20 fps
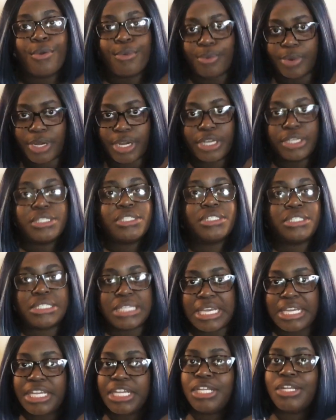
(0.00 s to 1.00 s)
We're
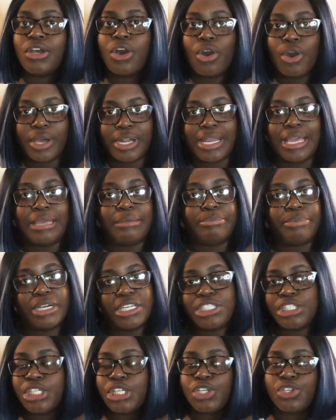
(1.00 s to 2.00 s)
staying on a
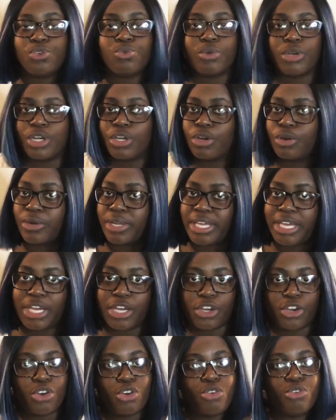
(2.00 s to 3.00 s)
budget. You want to go to
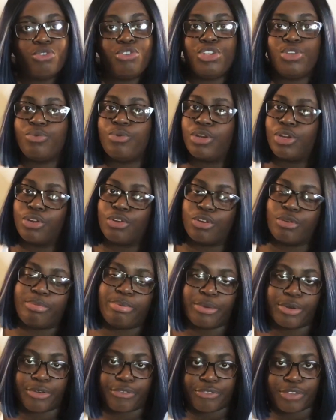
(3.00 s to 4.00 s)
Cancun, you want to go to
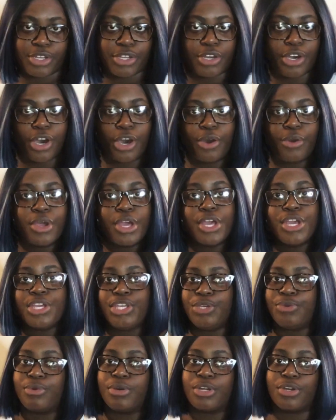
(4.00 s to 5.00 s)
Puerto Rico,
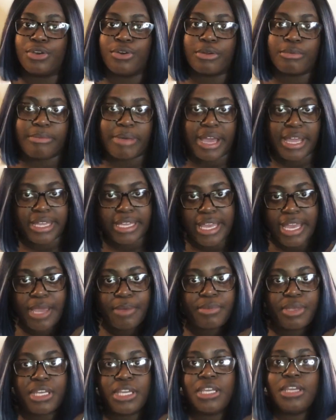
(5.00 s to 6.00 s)
you want to go to
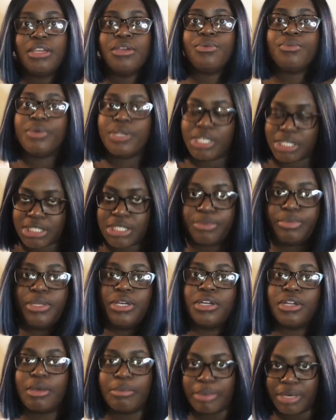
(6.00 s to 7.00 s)
Miami, we need to be
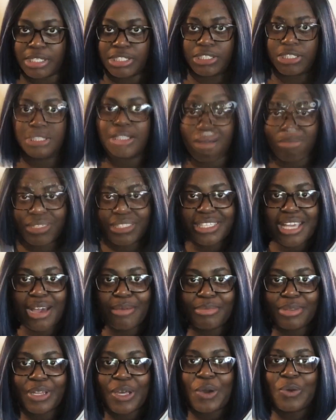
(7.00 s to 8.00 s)
on a budget. Comment
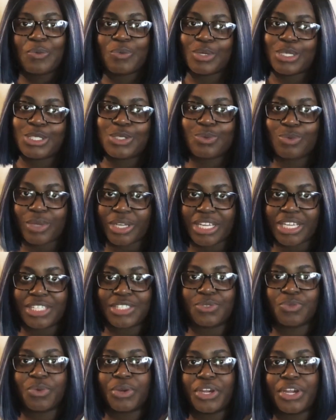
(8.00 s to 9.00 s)
down below which
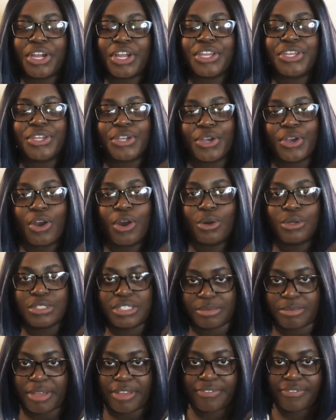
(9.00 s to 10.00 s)
wigs were your
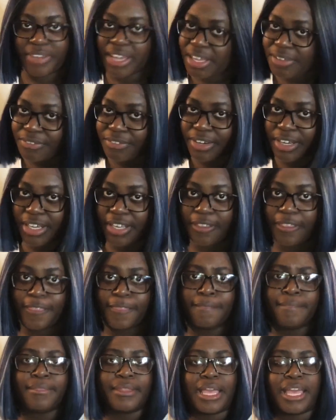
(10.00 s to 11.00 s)
ultimate favorite.
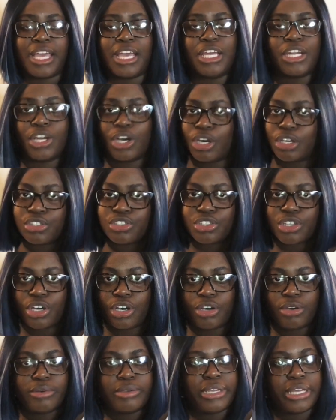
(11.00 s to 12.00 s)
And
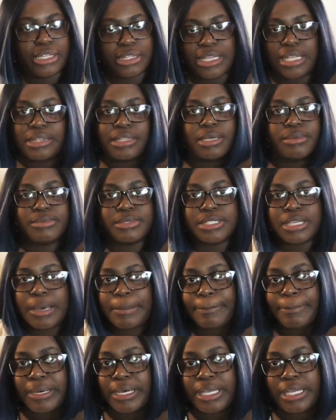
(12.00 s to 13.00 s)
also hit that thumbs
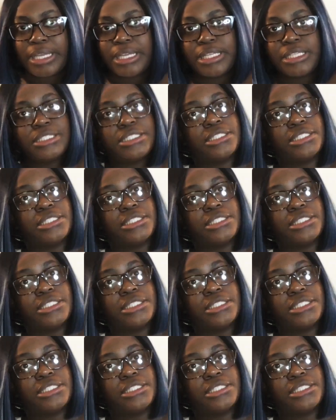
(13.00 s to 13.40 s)
up button,